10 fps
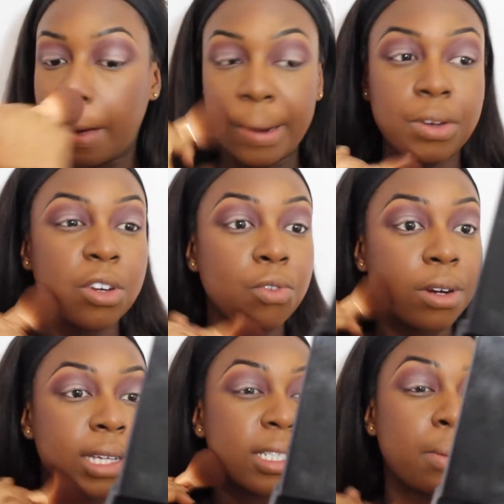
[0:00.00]
But I did
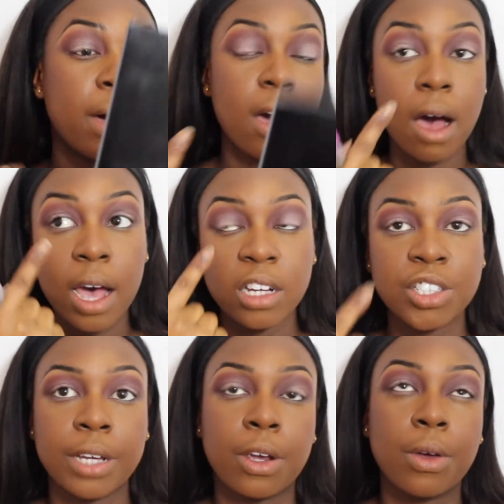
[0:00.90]
realize that my
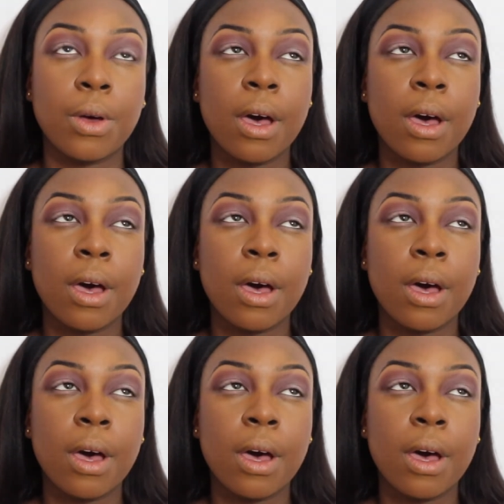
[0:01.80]
eyeshadow,